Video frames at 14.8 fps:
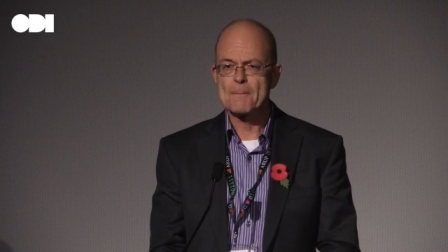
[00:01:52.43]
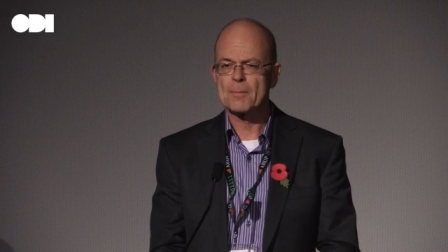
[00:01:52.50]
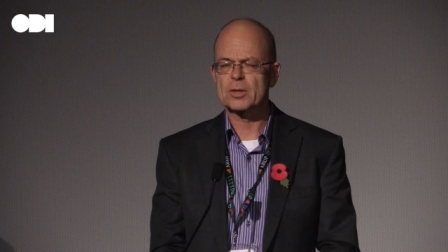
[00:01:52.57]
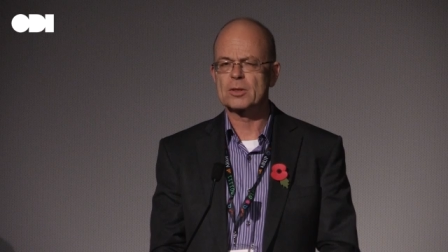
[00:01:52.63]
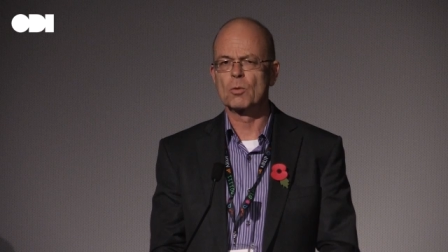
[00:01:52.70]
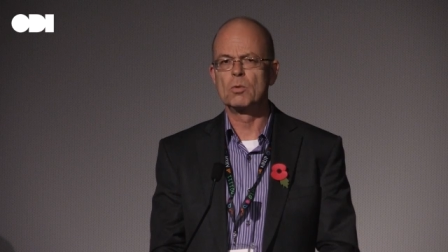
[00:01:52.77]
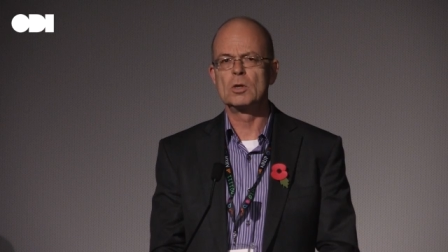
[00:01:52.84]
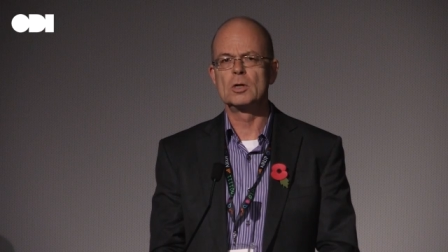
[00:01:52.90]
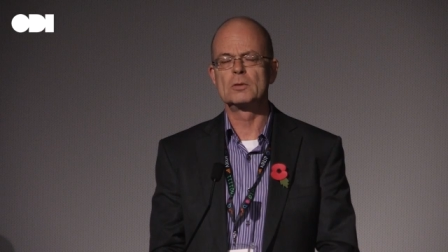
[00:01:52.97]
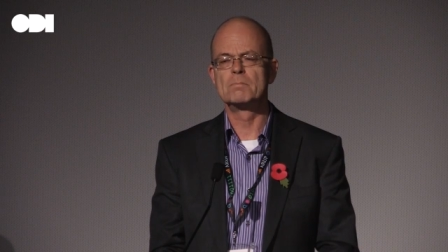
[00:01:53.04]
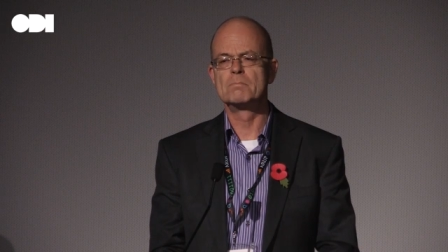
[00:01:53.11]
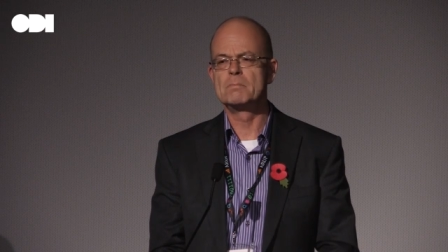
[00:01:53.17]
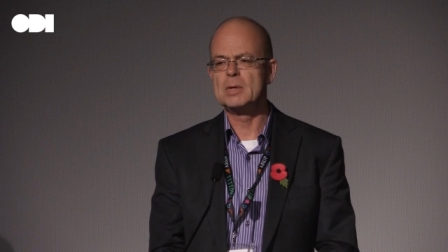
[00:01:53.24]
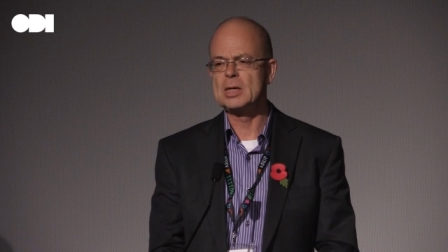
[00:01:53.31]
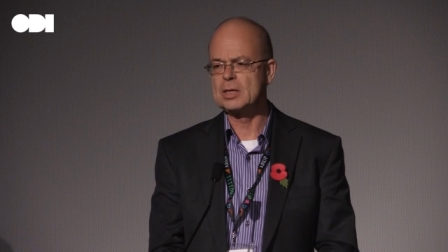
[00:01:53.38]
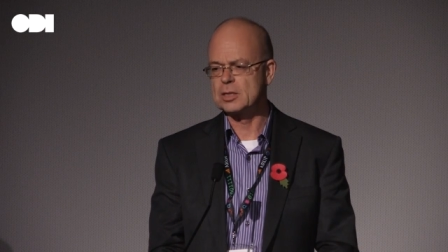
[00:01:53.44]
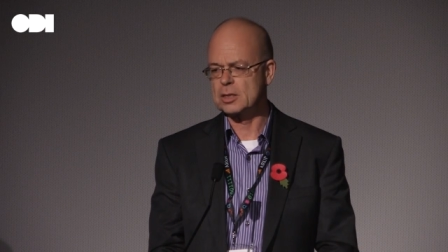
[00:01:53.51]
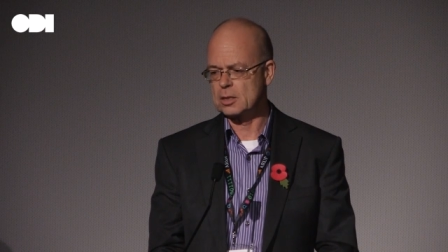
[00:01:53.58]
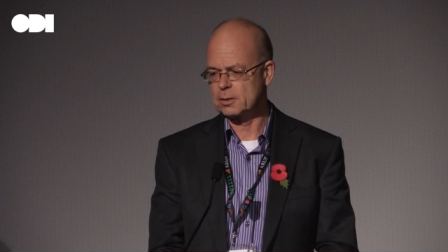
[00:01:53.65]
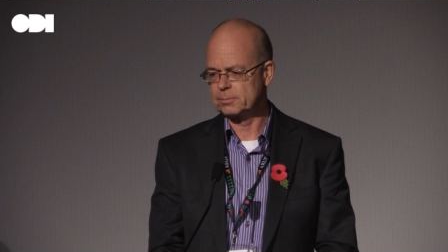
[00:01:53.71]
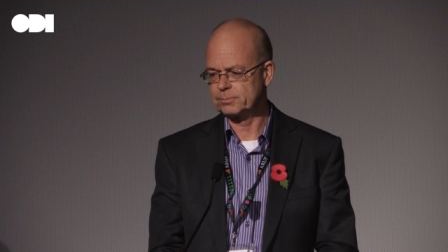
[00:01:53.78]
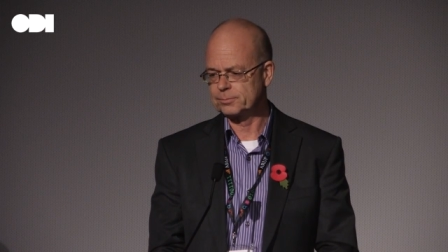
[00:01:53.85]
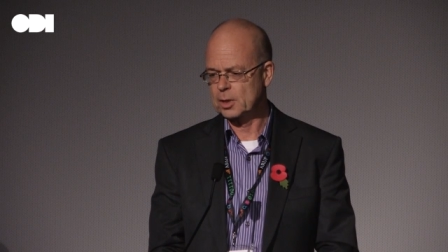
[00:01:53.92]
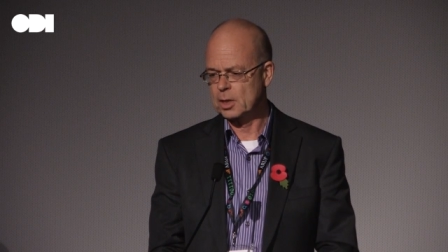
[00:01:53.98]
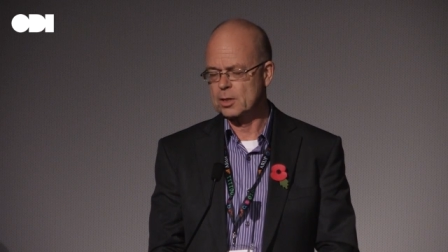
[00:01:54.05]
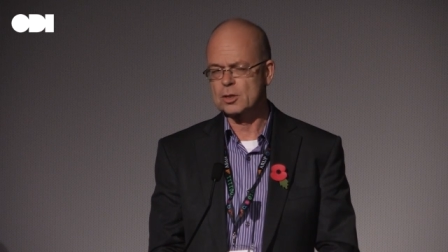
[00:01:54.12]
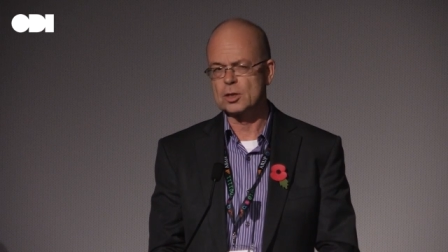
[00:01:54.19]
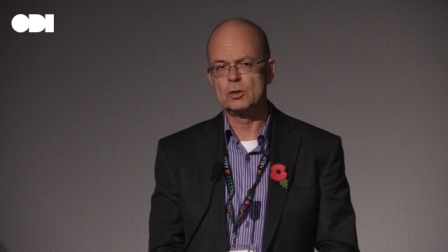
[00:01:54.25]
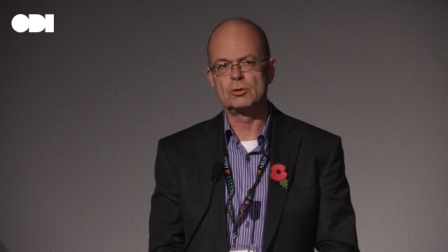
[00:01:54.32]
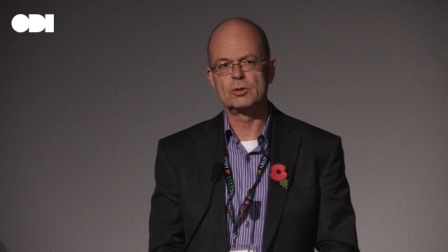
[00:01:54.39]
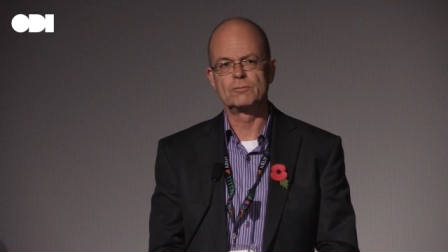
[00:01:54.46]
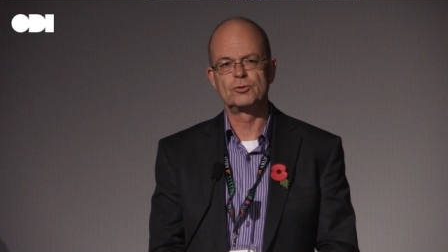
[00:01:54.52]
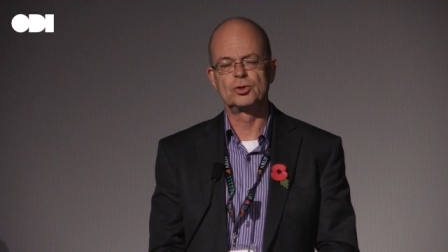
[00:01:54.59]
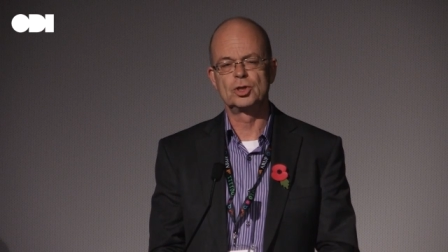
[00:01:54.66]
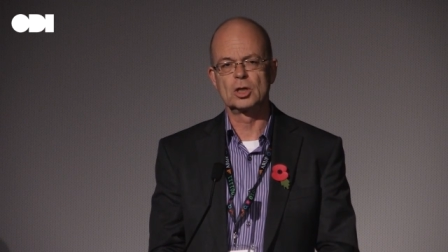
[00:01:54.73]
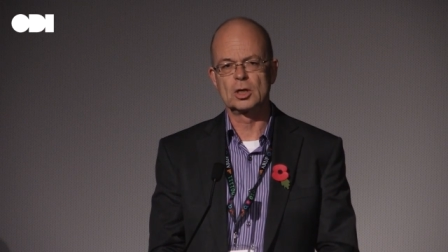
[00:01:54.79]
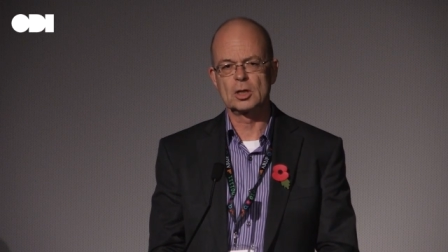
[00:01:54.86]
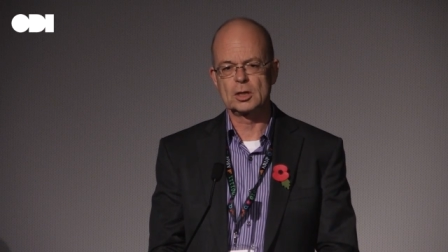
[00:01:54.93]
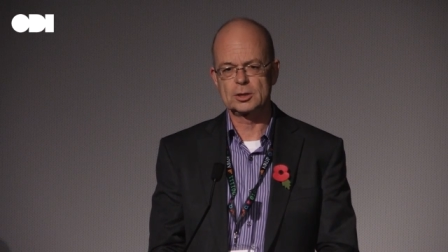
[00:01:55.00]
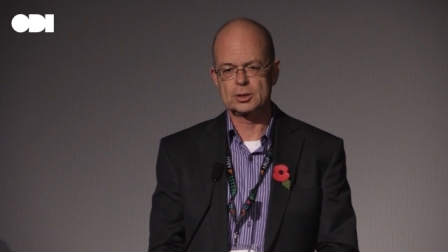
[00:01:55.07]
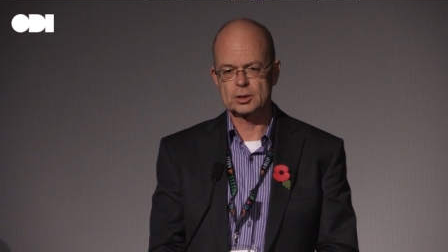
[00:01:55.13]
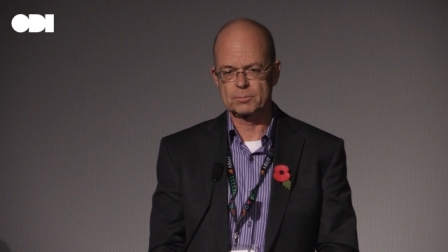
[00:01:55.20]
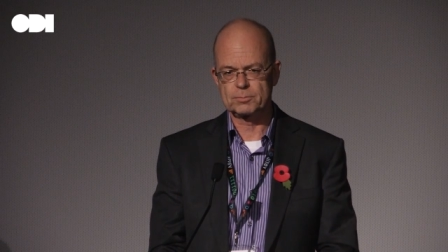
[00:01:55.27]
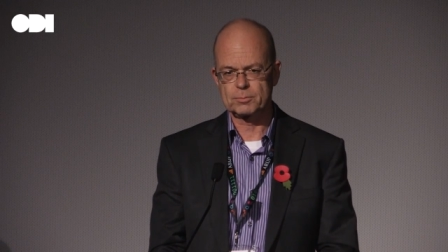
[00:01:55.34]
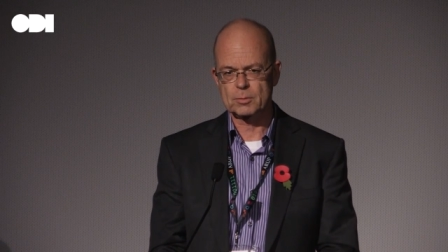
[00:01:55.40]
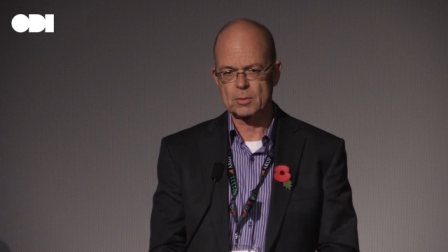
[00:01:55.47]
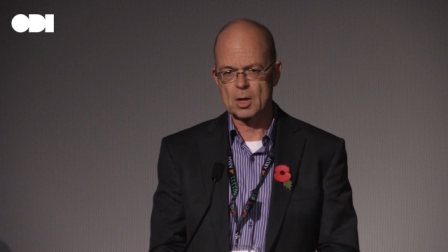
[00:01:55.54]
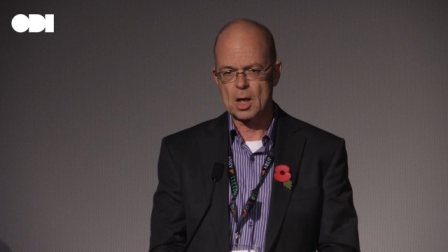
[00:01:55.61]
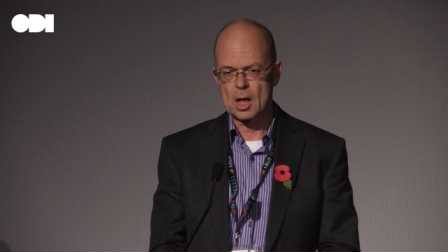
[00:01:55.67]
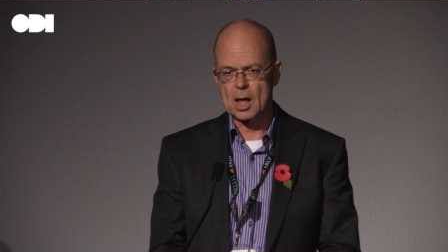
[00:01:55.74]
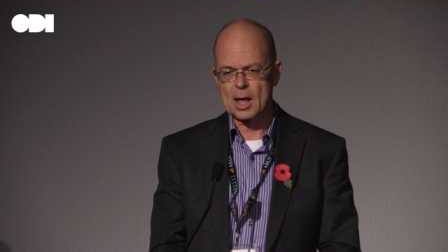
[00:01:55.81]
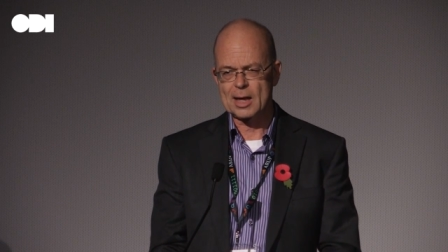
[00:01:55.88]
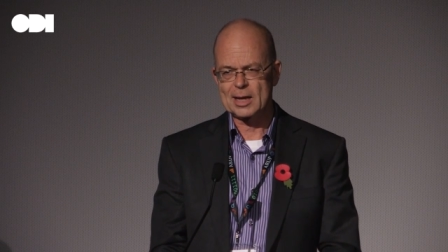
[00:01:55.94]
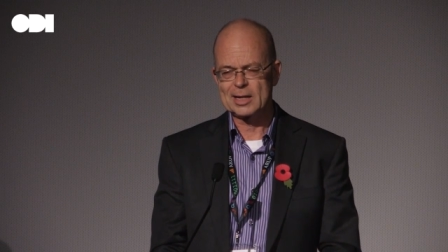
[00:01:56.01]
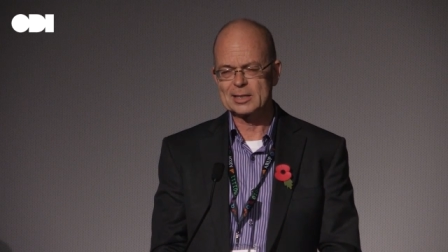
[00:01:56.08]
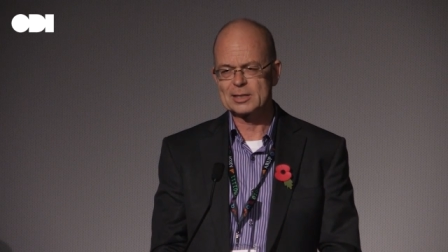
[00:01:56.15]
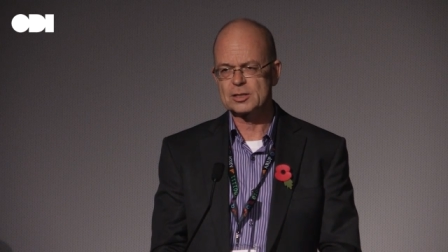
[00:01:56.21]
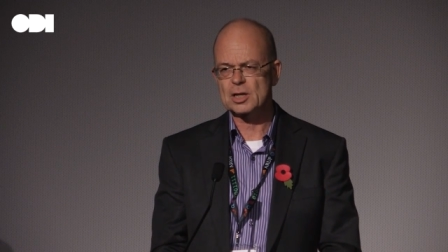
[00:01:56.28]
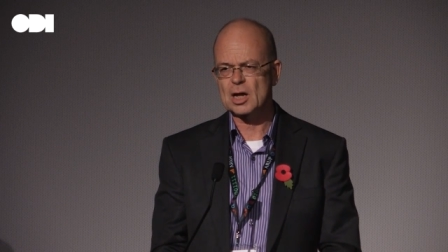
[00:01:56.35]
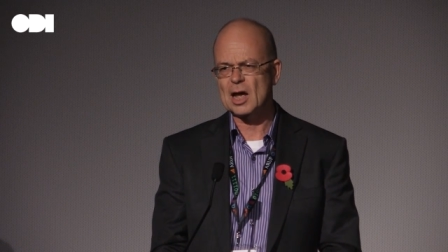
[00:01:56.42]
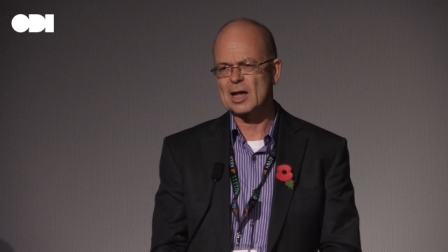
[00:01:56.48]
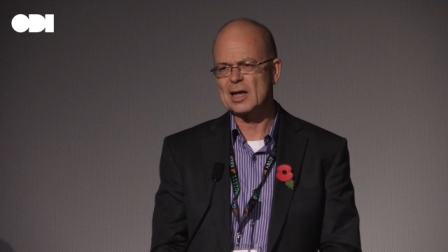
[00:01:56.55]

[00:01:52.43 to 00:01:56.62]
But the word media, the use of journalism, is,